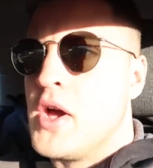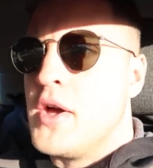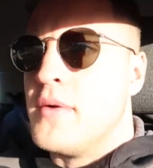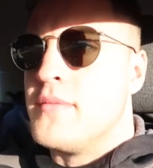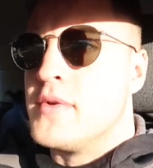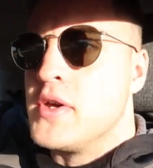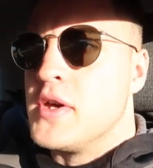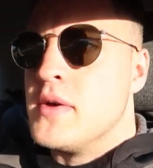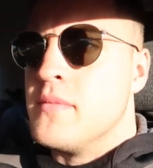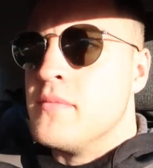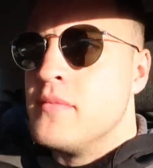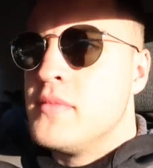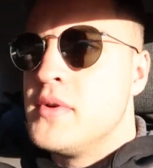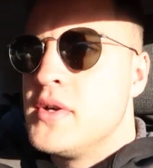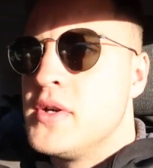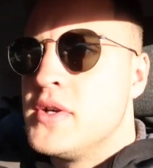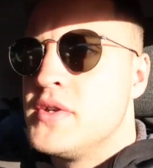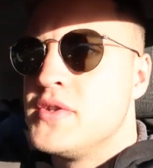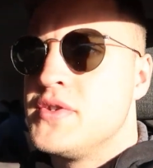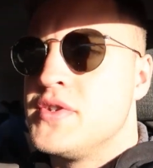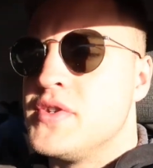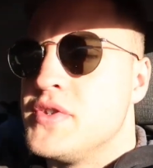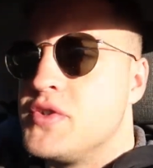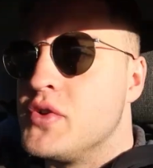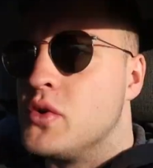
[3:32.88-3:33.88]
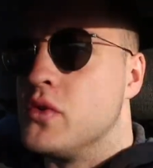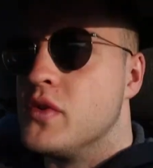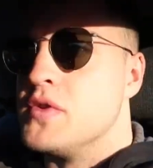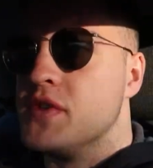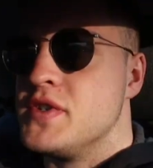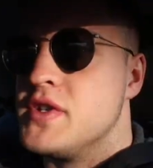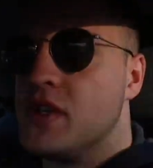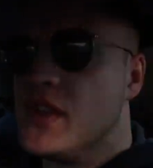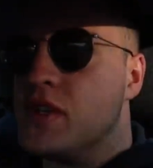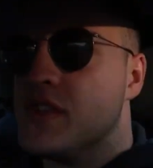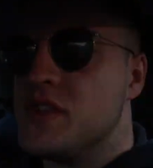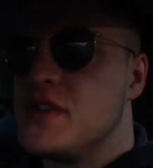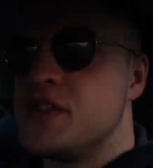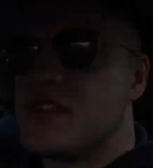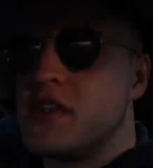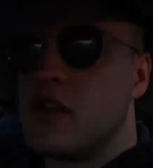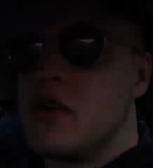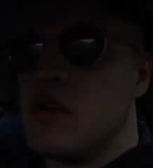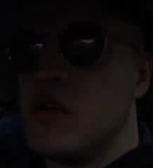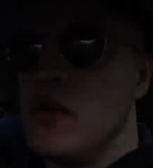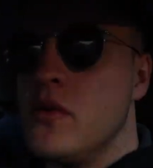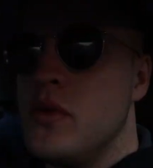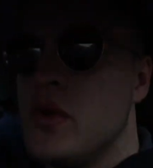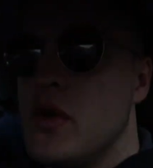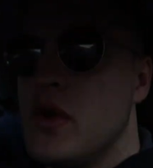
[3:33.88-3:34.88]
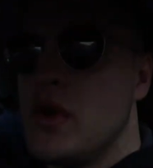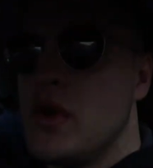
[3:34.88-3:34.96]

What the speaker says: Birmingham to Taunton, so